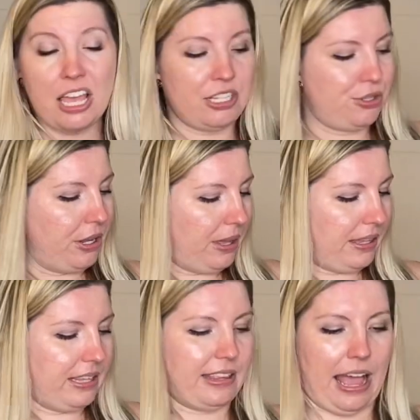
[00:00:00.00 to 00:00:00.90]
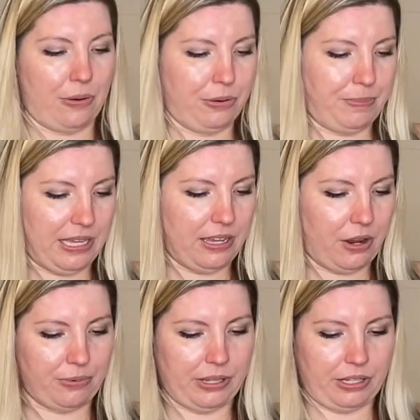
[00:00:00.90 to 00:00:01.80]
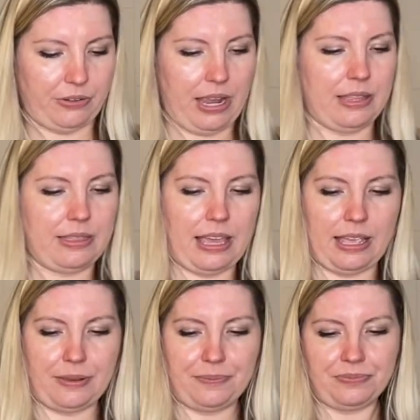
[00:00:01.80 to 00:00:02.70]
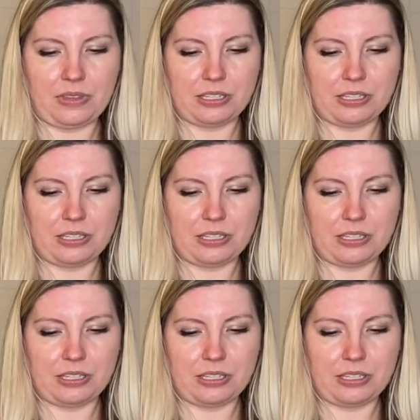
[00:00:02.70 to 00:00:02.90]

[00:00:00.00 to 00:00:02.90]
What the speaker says: So I thought that that would be a really great thing.